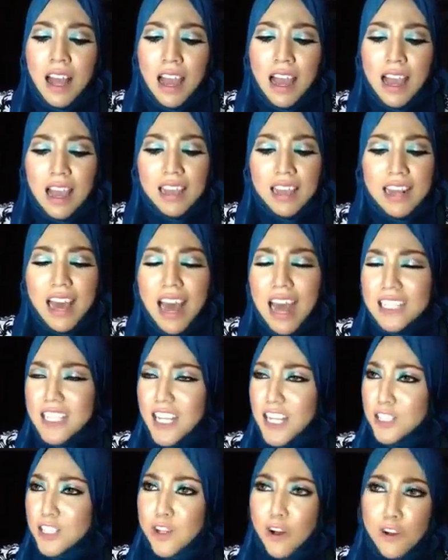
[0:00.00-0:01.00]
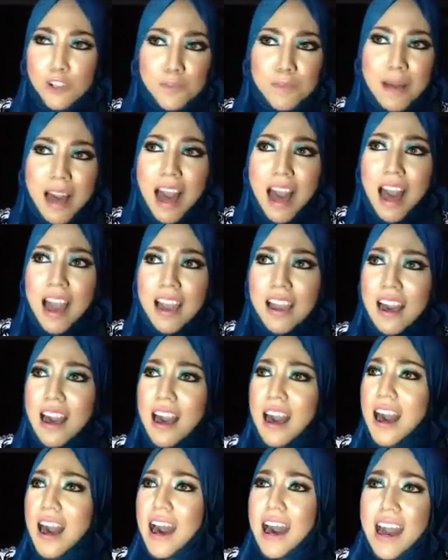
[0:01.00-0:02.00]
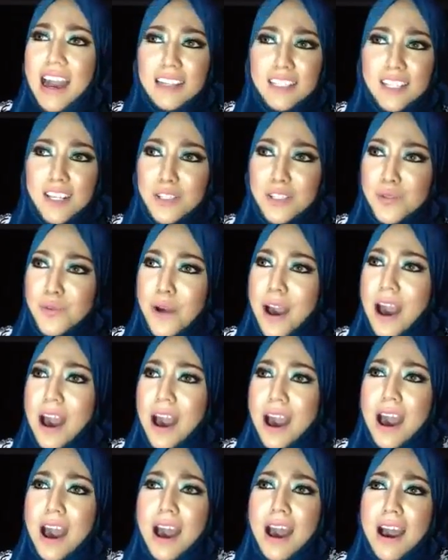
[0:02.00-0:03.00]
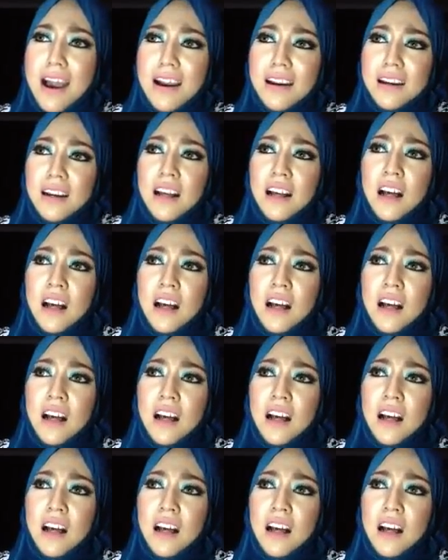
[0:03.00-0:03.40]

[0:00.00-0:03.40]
and I just closed my eyes and swam,